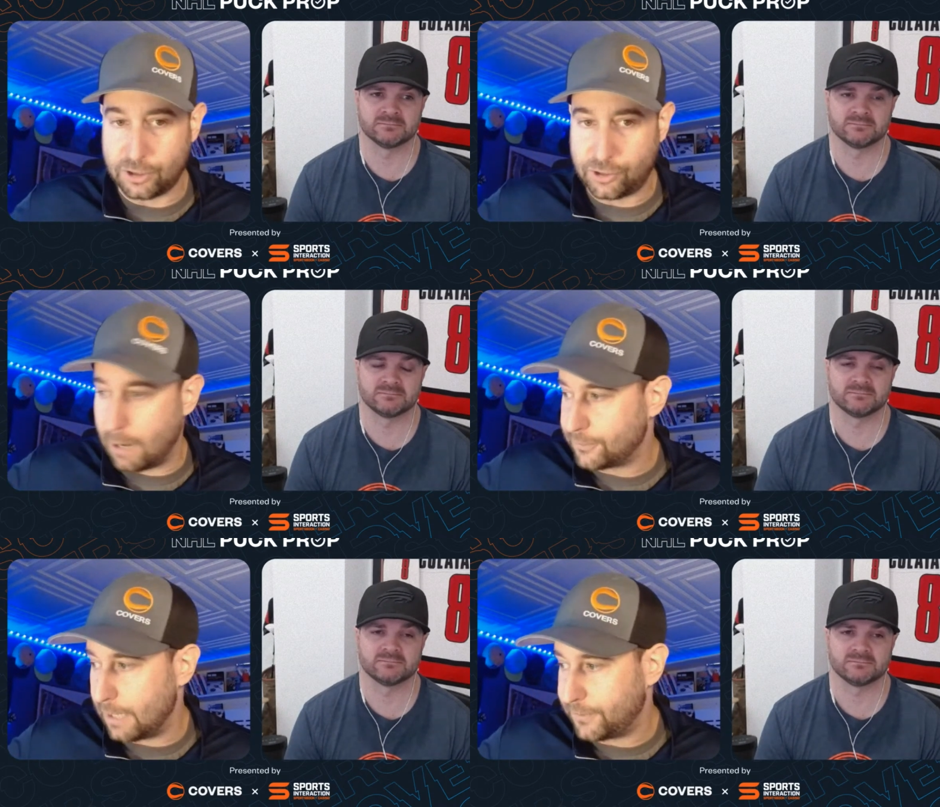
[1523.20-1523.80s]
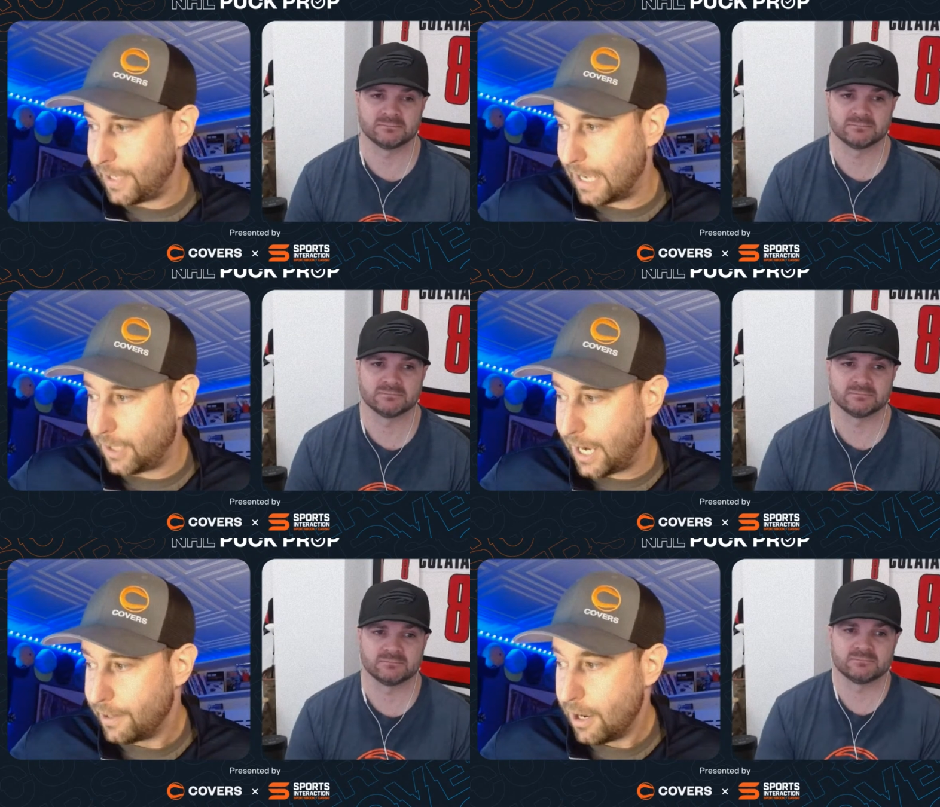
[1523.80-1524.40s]
Speaker 1: mm-hmm. jumps up to that
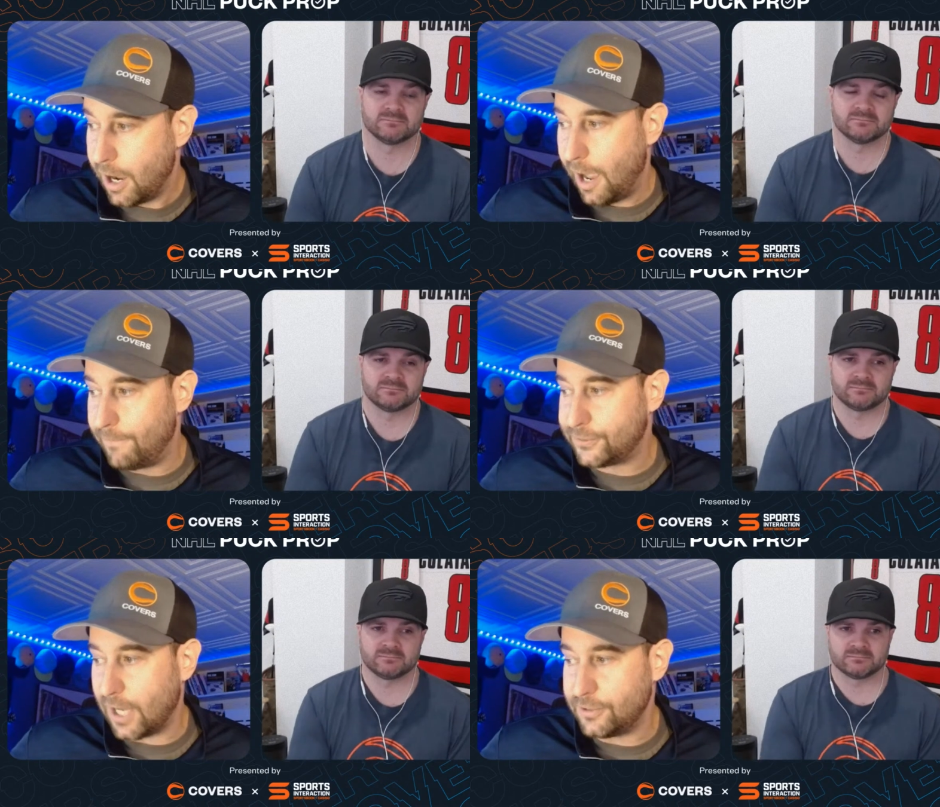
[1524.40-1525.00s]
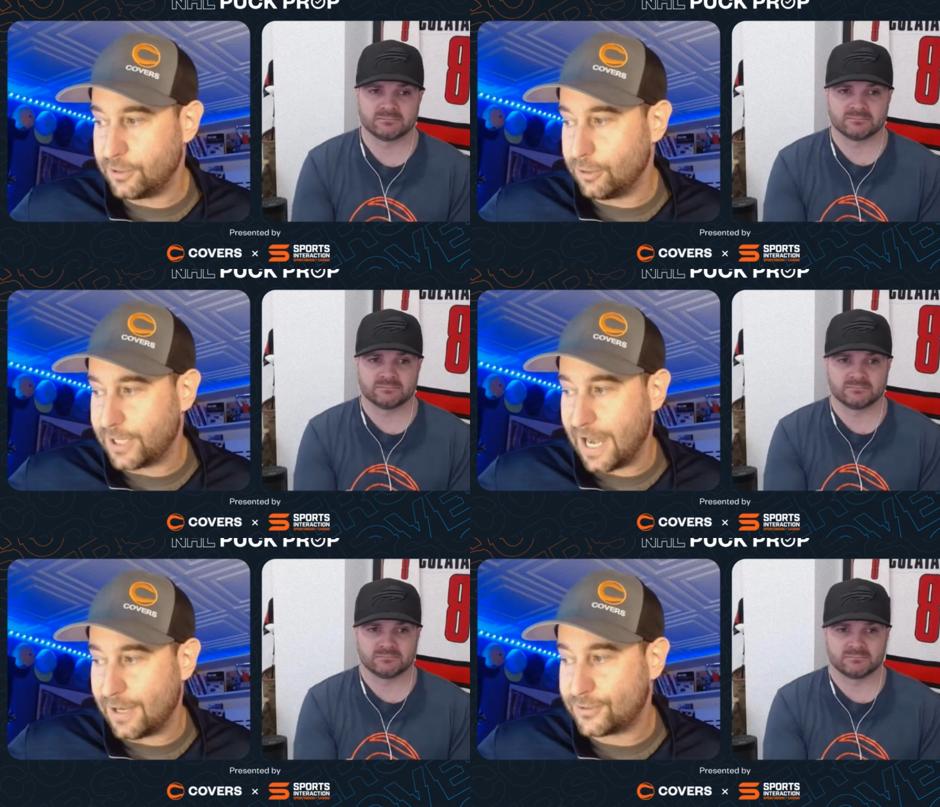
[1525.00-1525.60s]
line. All of a sudden, you're
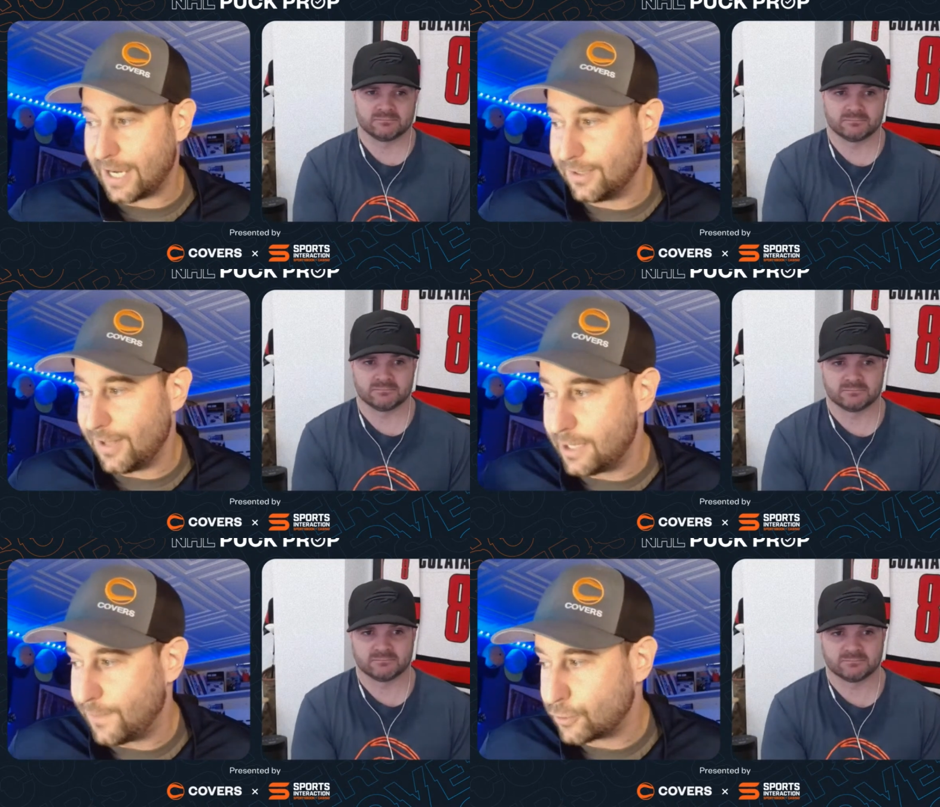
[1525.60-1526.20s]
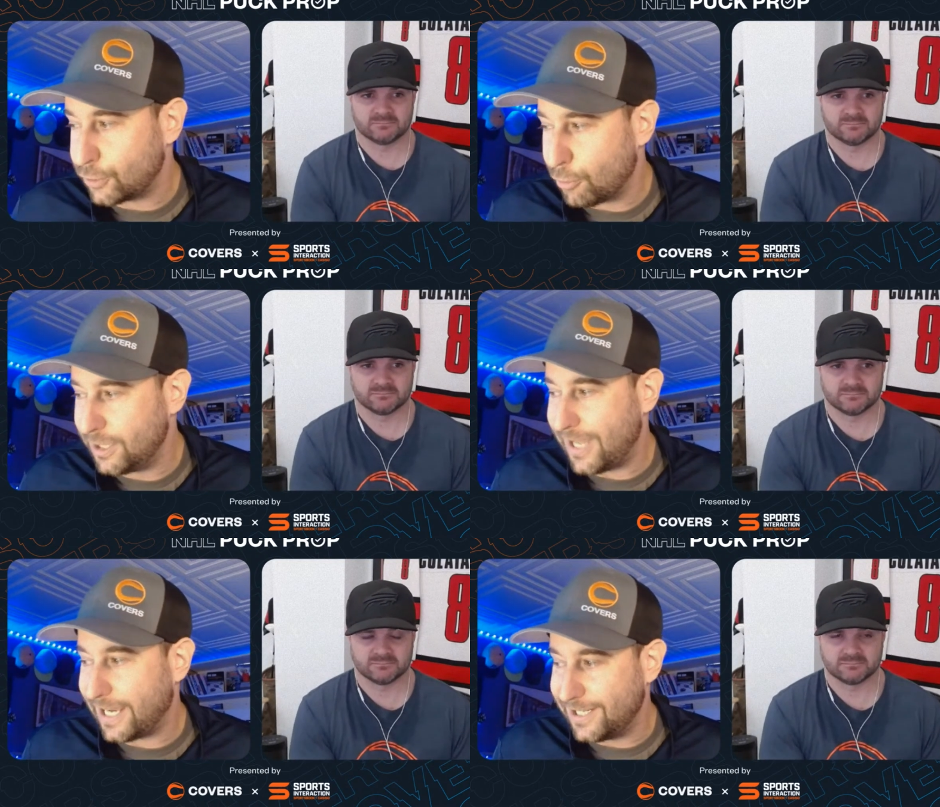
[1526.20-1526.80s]
looking at a second line of
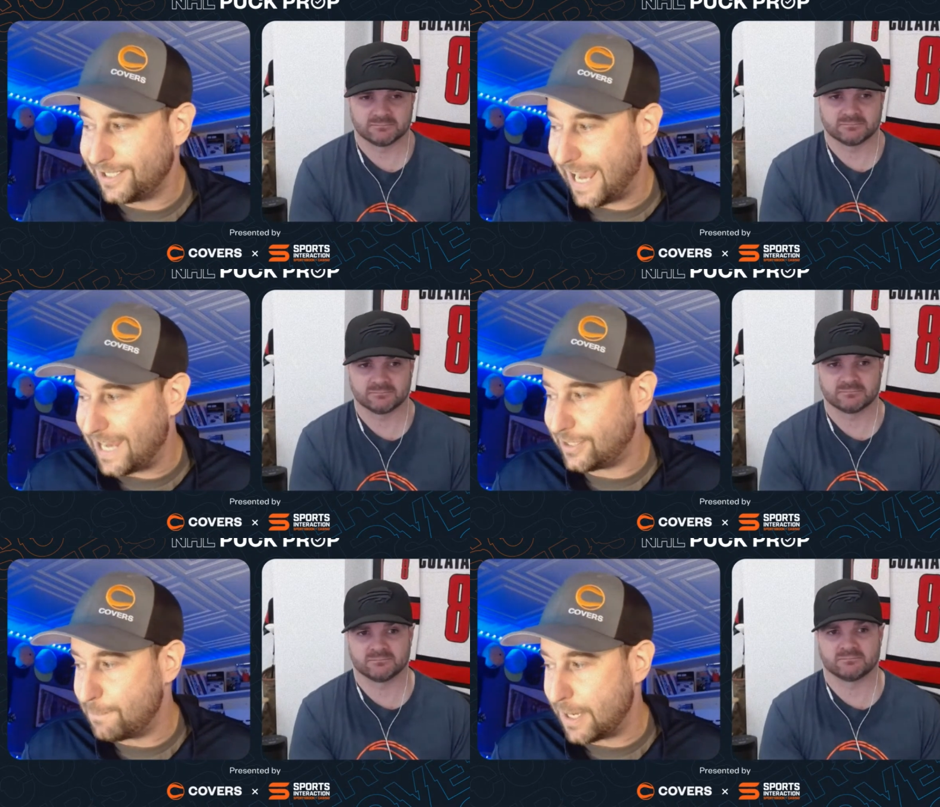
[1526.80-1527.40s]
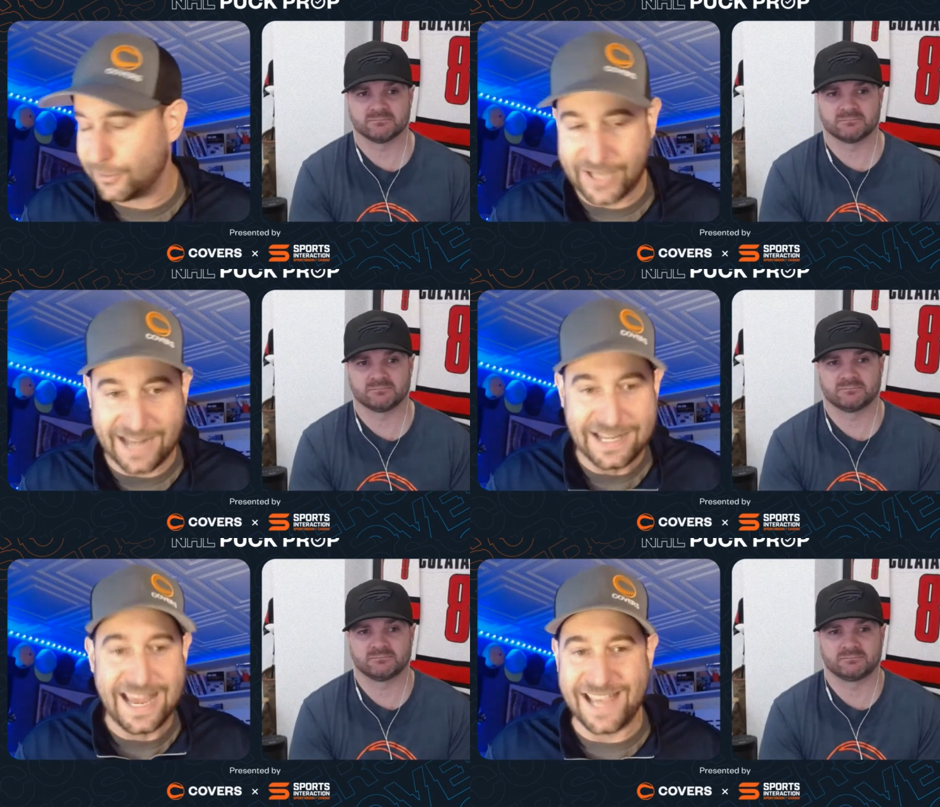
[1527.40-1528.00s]
Artturi Lehkonen, Casey
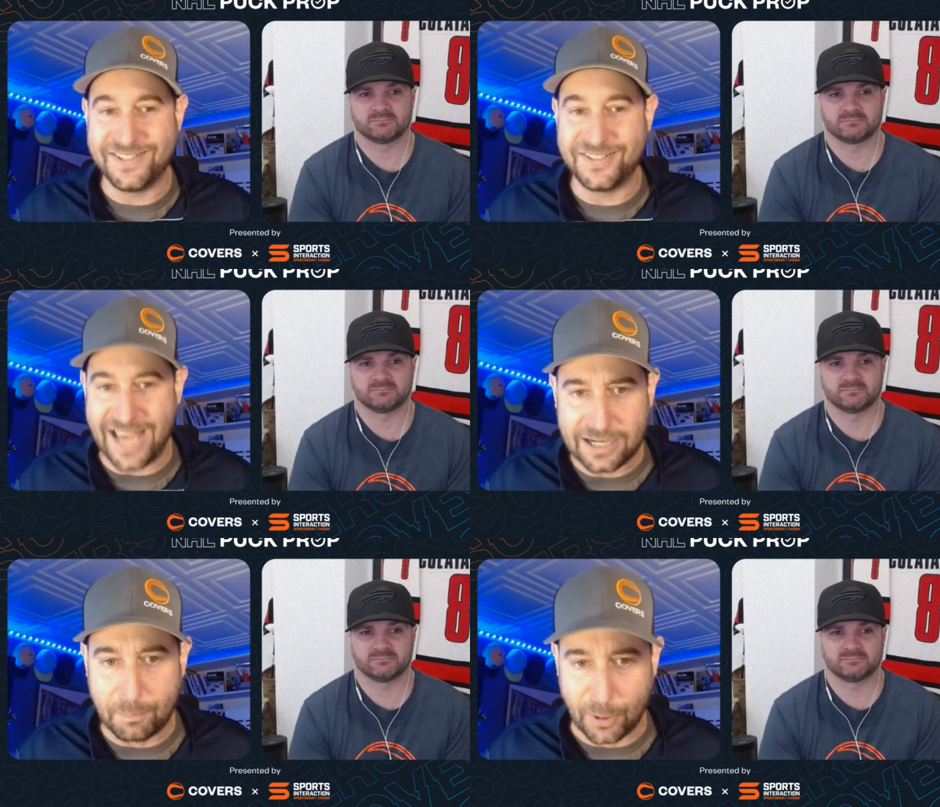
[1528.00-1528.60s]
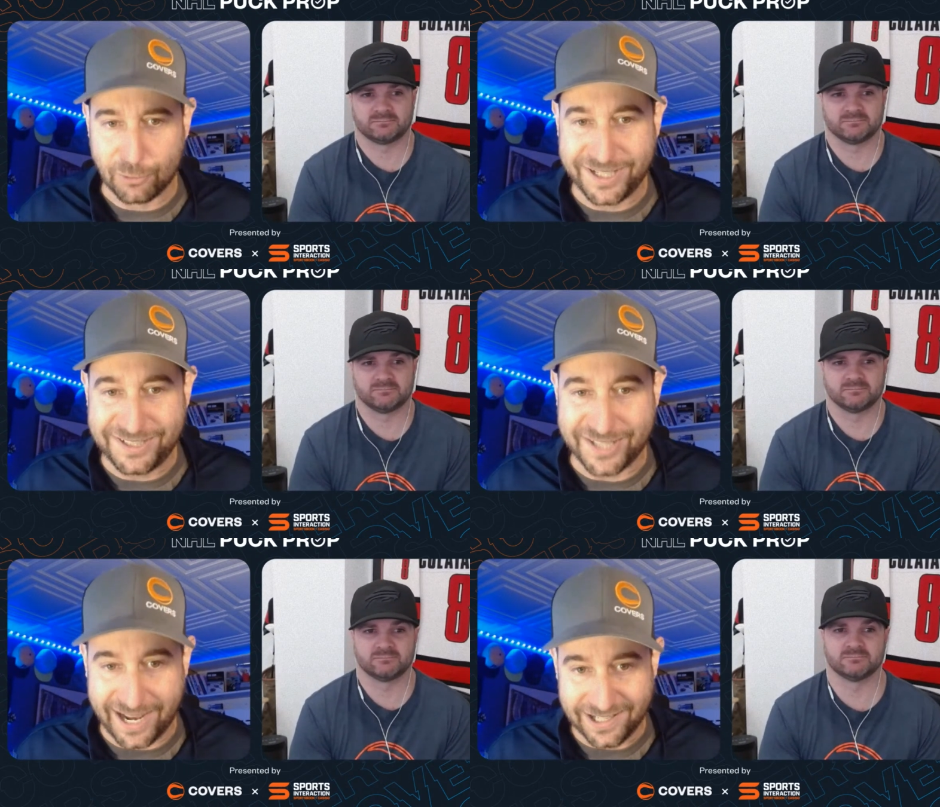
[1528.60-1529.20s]
Mittelstadt, and Zach
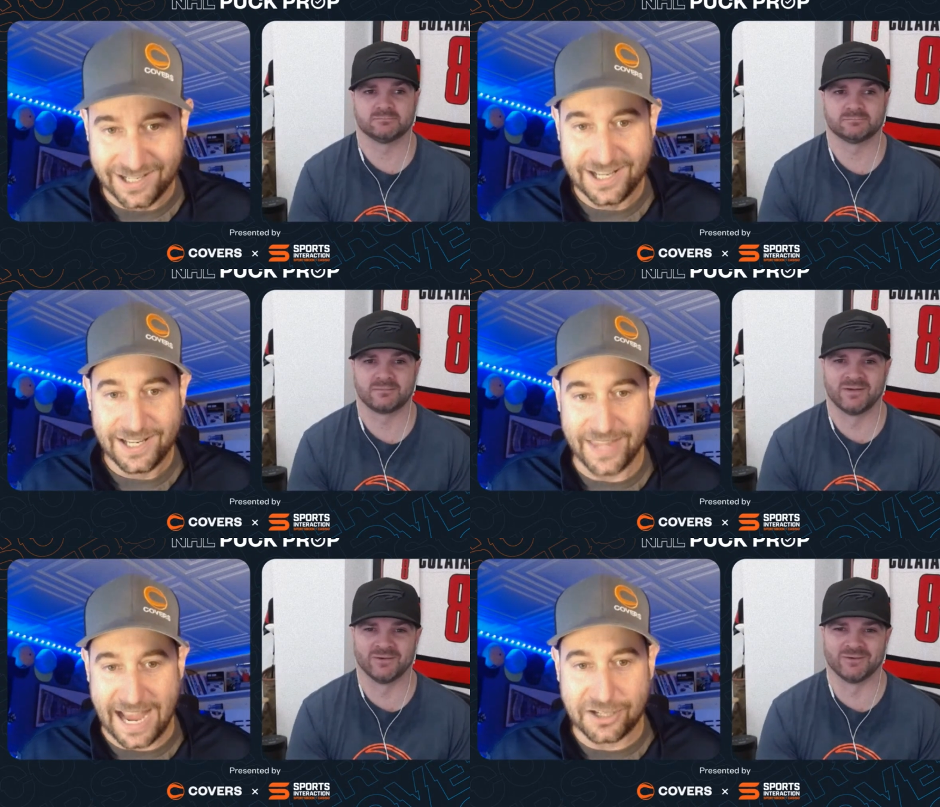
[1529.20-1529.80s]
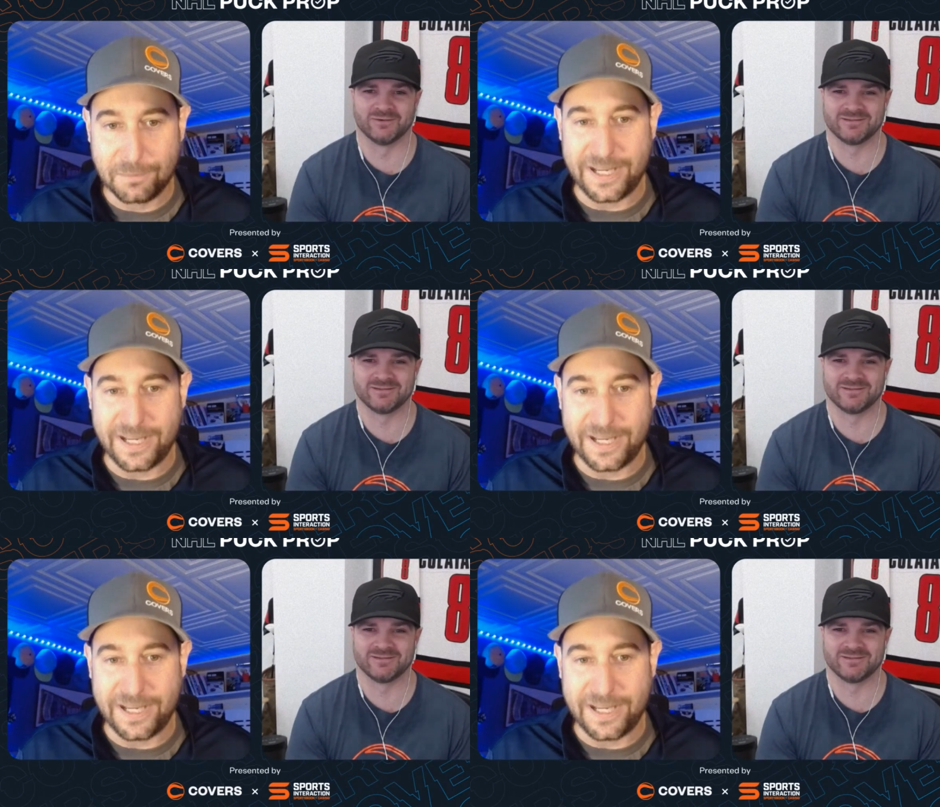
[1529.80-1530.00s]
Parise. That could oh,